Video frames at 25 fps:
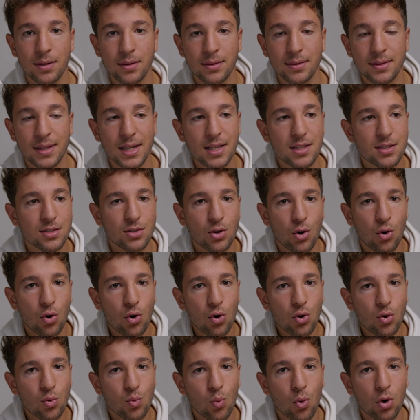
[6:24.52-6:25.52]
That's
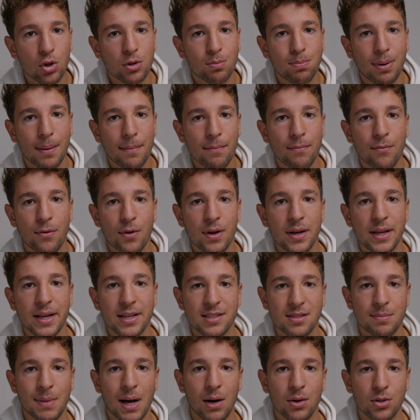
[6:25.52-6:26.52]
all what pump foiling is
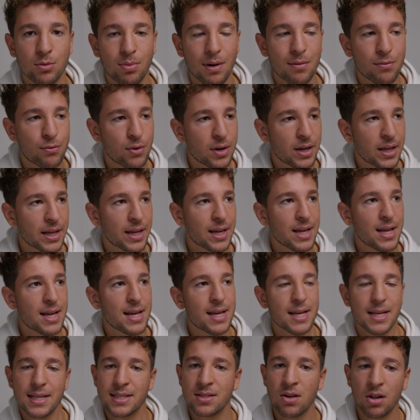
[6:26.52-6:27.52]
about. Pump foiling
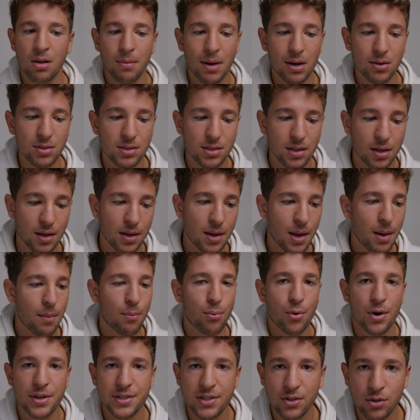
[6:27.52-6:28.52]
is not about
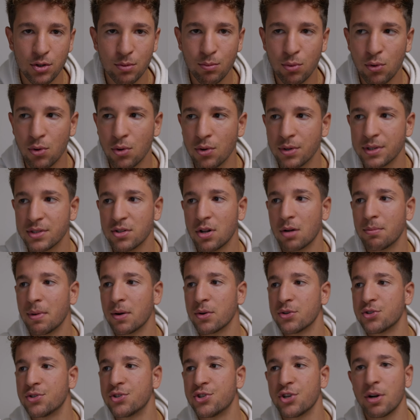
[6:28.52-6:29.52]
pressing on the board, it's not
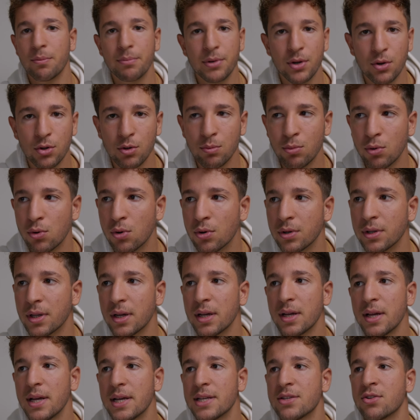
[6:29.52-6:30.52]
about jumping on the board,
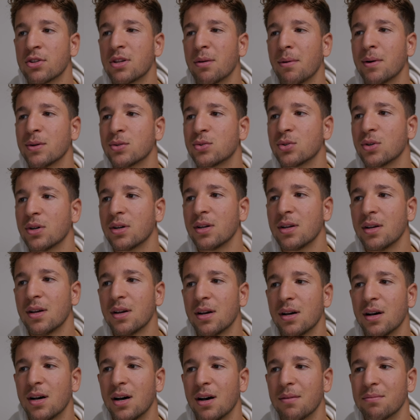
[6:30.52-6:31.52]
it's not about
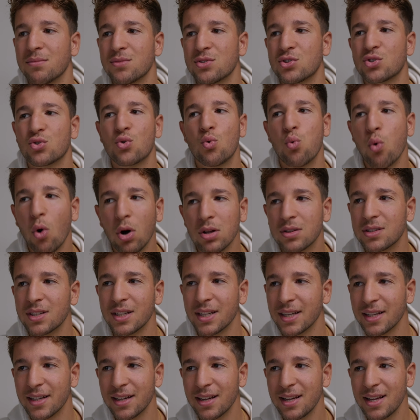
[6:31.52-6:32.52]

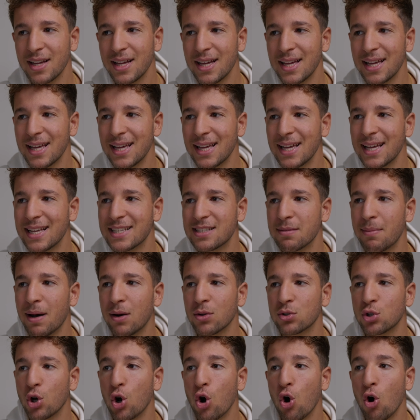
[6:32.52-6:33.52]
squatting, it's
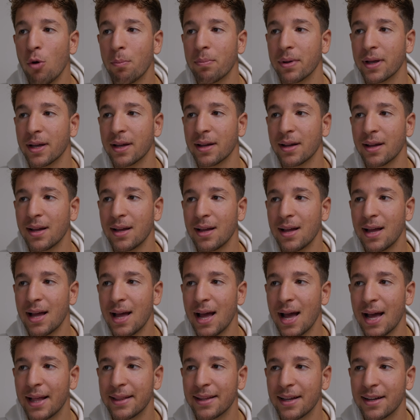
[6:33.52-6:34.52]
about hopping
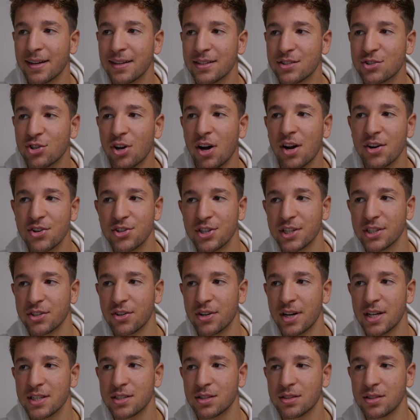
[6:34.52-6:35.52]
and then charging
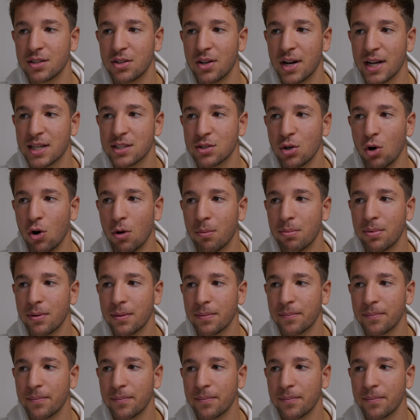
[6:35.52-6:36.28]
the next hop.